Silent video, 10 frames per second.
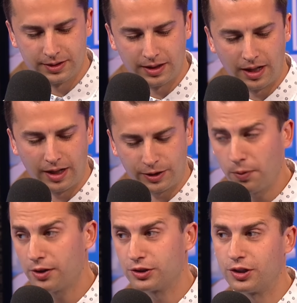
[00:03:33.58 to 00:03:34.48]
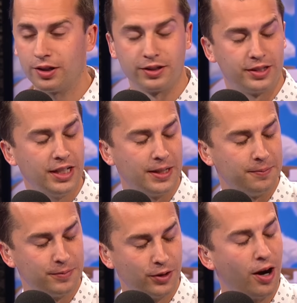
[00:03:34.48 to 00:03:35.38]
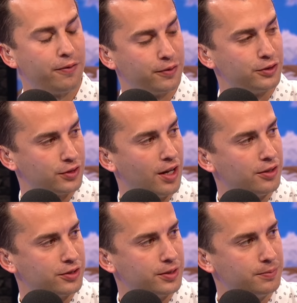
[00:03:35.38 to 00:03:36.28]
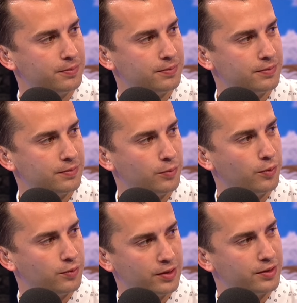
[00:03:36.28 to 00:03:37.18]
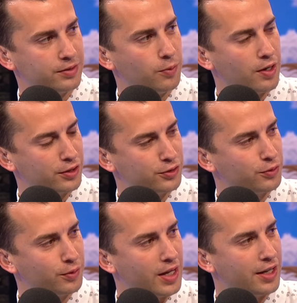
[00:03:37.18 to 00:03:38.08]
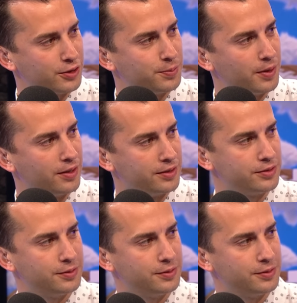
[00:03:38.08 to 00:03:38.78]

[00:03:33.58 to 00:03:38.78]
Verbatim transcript: uh, you aren't just on the team; you're offered a scholarship. Well, walk us through that experience.